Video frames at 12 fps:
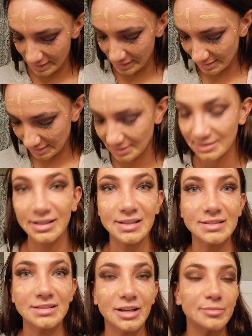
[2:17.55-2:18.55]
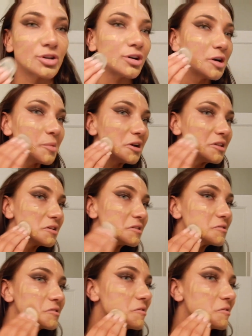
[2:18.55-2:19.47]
this doesn't absorb anything,